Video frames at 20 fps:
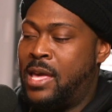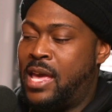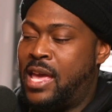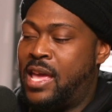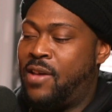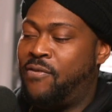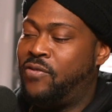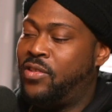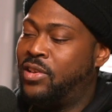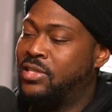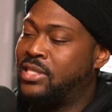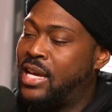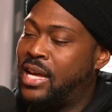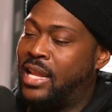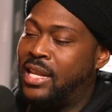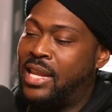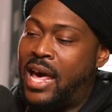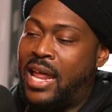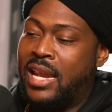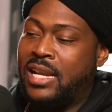it feels like
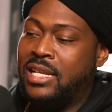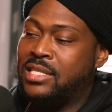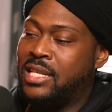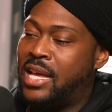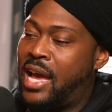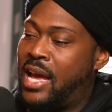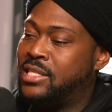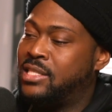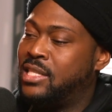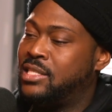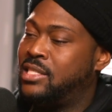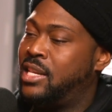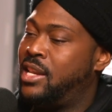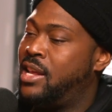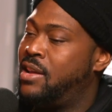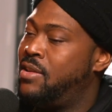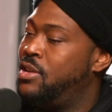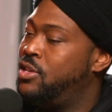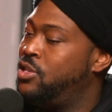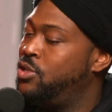a lot of these cats that sit
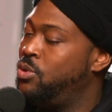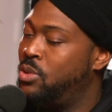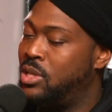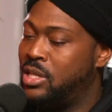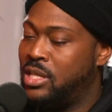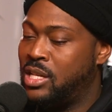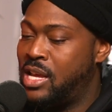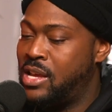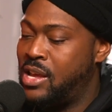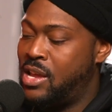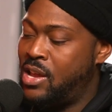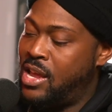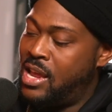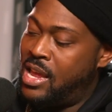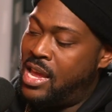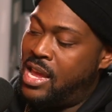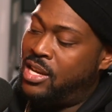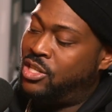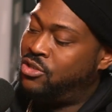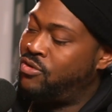here and do this
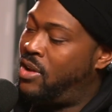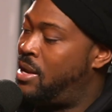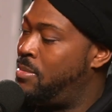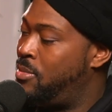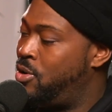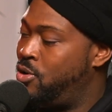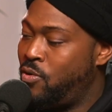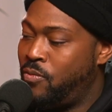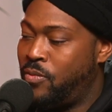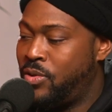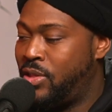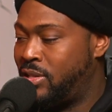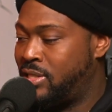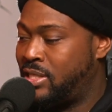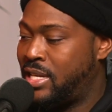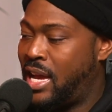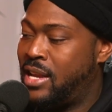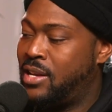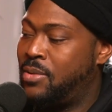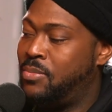and try to maneuver their
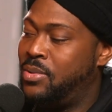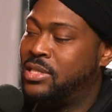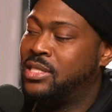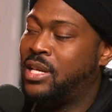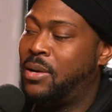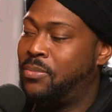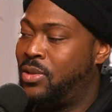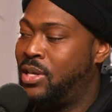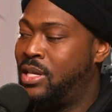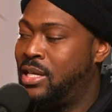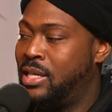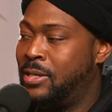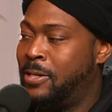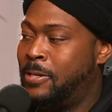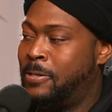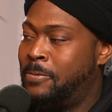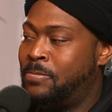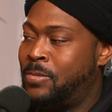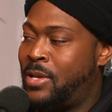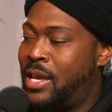sound to be something,
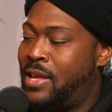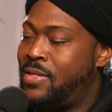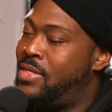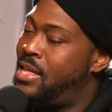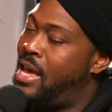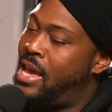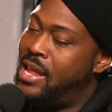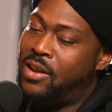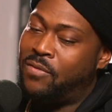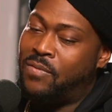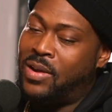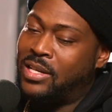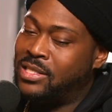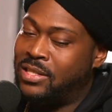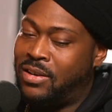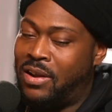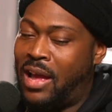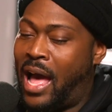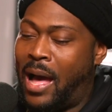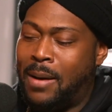and then the rest
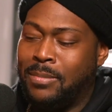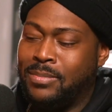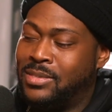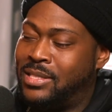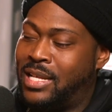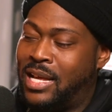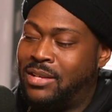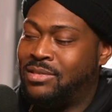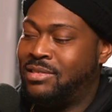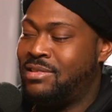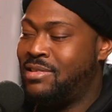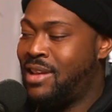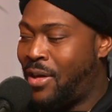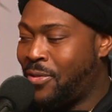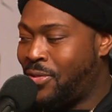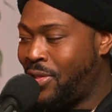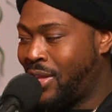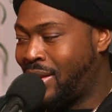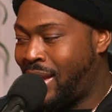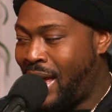of their album sounds
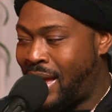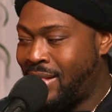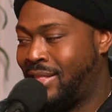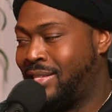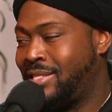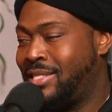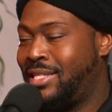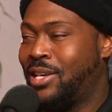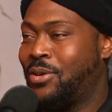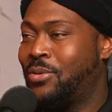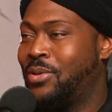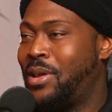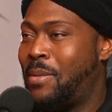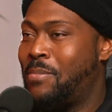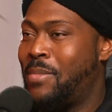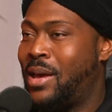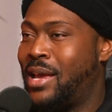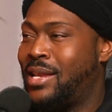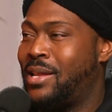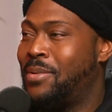nothing like the single
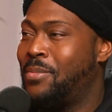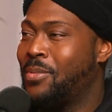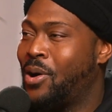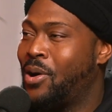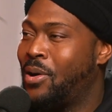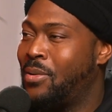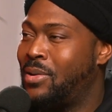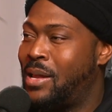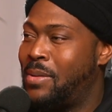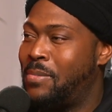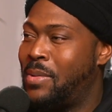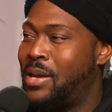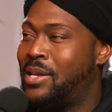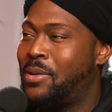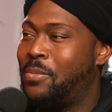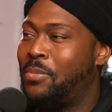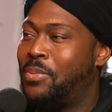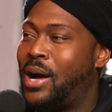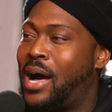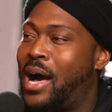that made
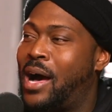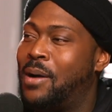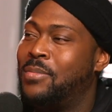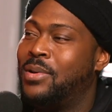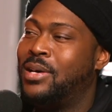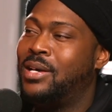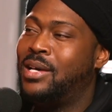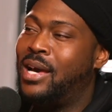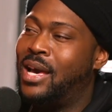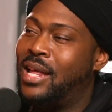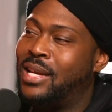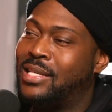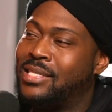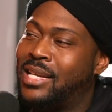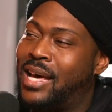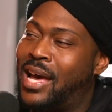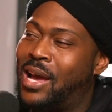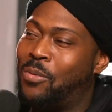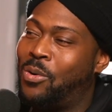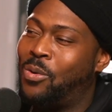them pop. Yeah. And
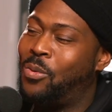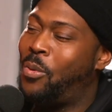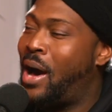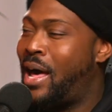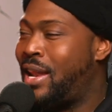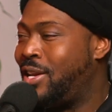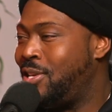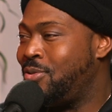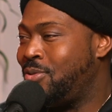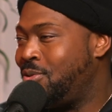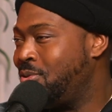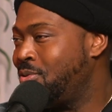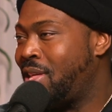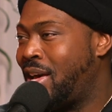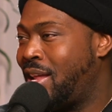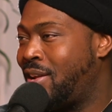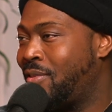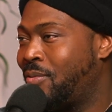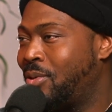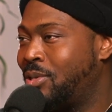it's like, well, why did you do
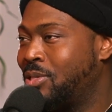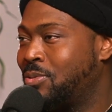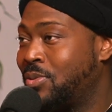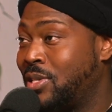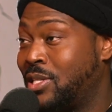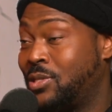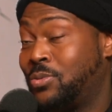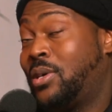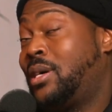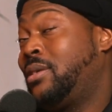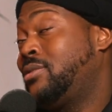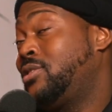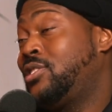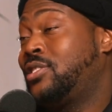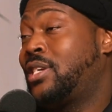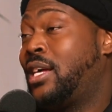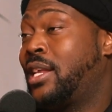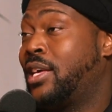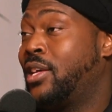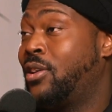that in the first place? Well, I was
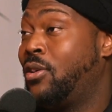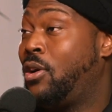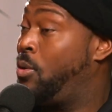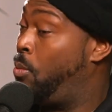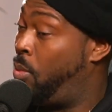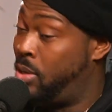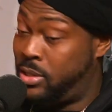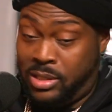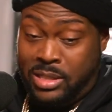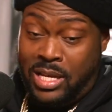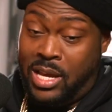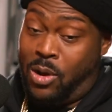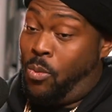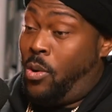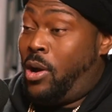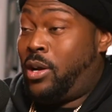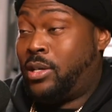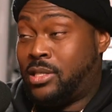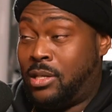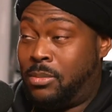just trying to get on, which it
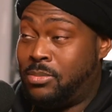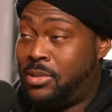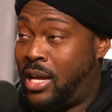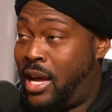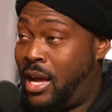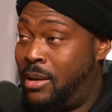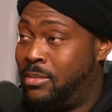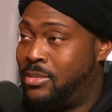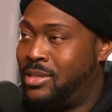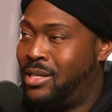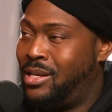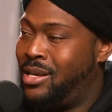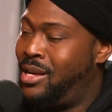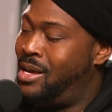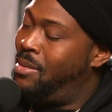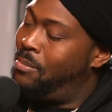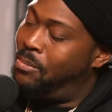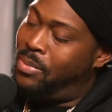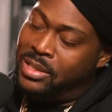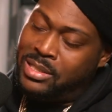works sometimes,
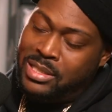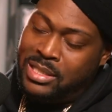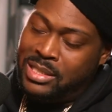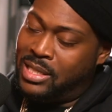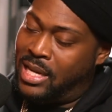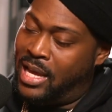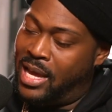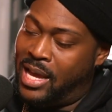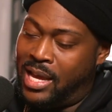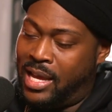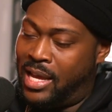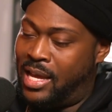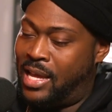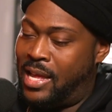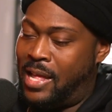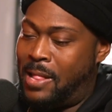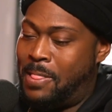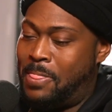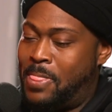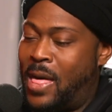but just
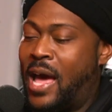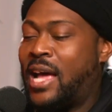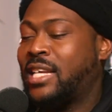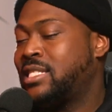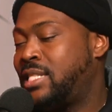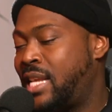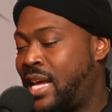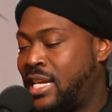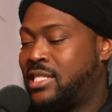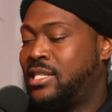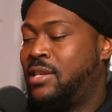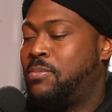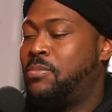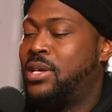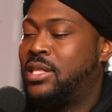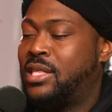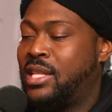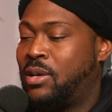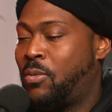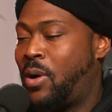like, that's the
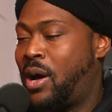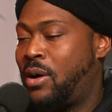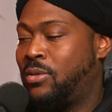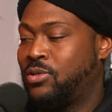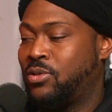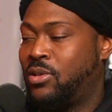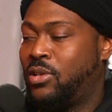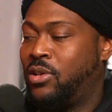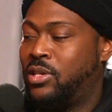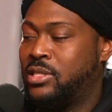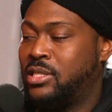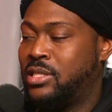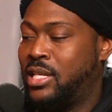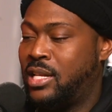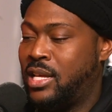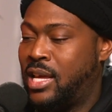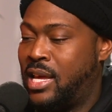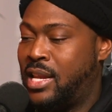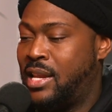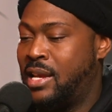big thing why I was on Lost
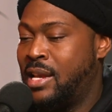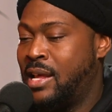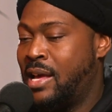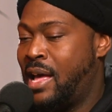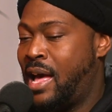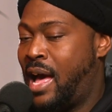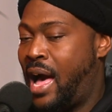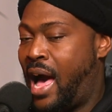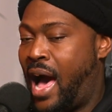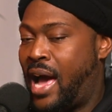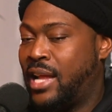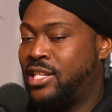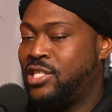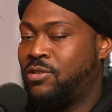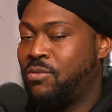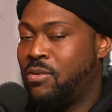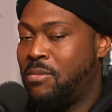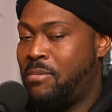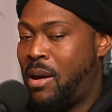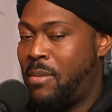City. And I
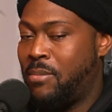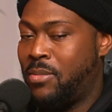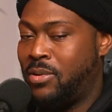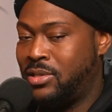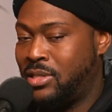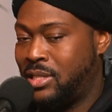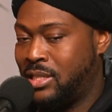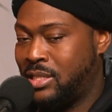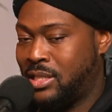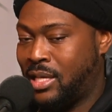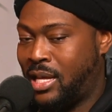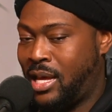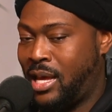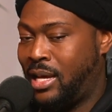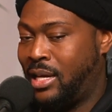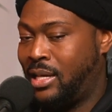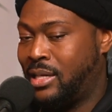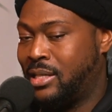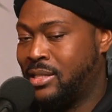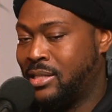just remember just
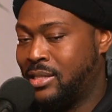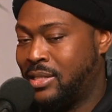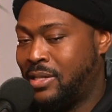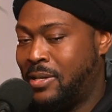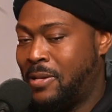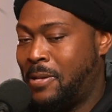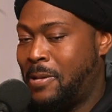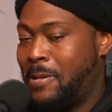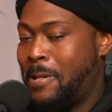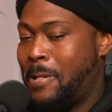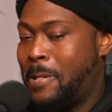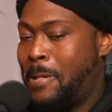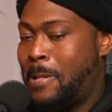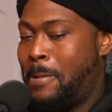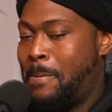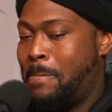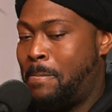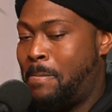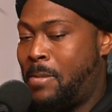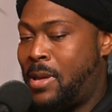like,
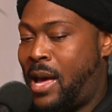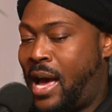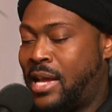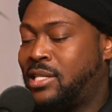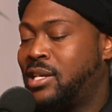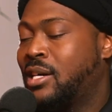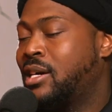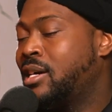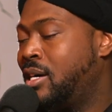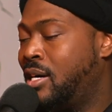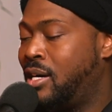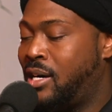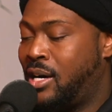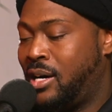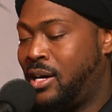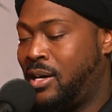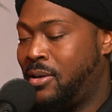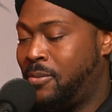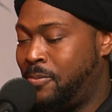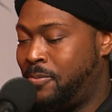I took a,
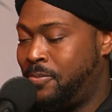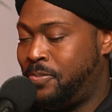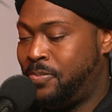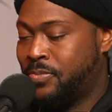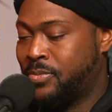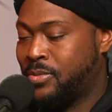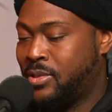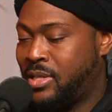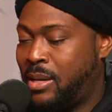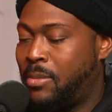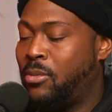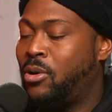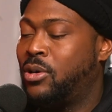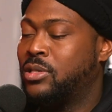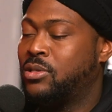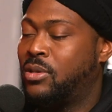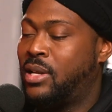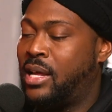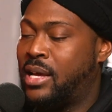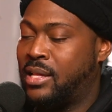cause I'm
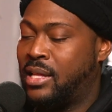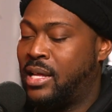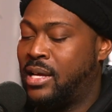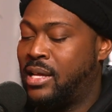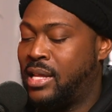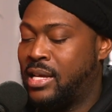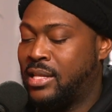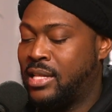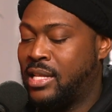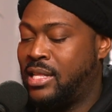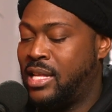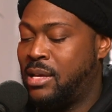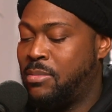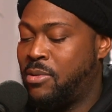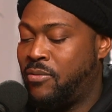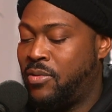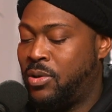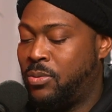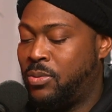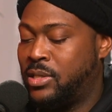also like the theme
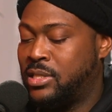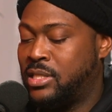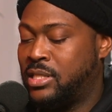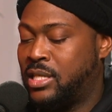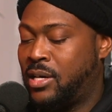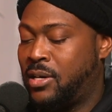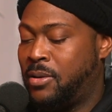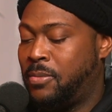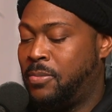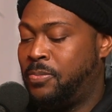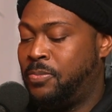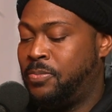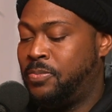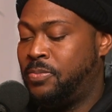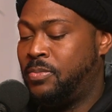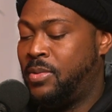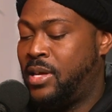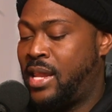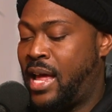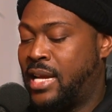of it was,
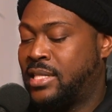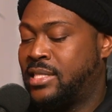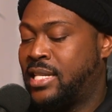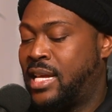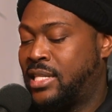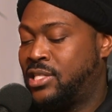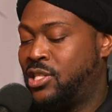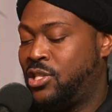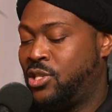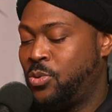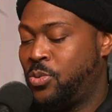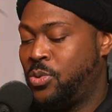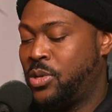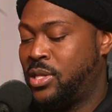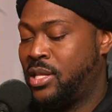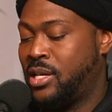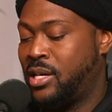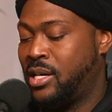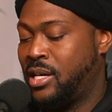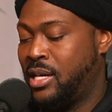it actually has to do
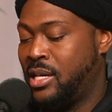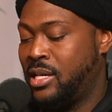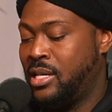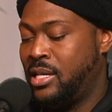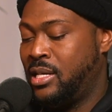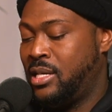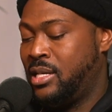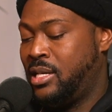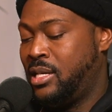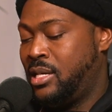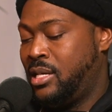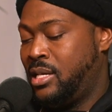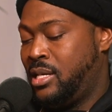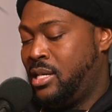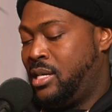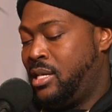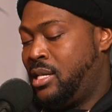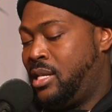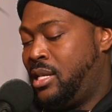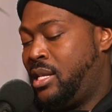with,
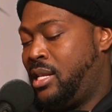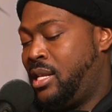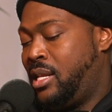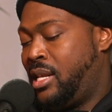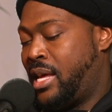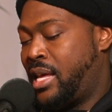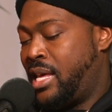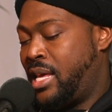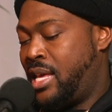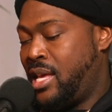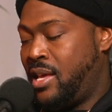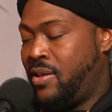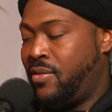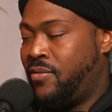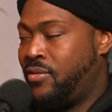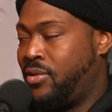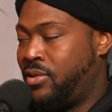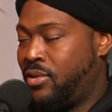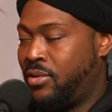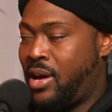like
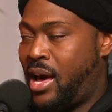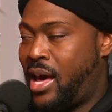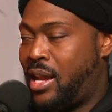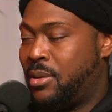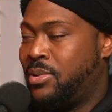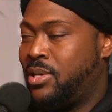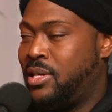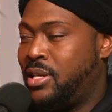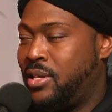Eve, you know, Adam and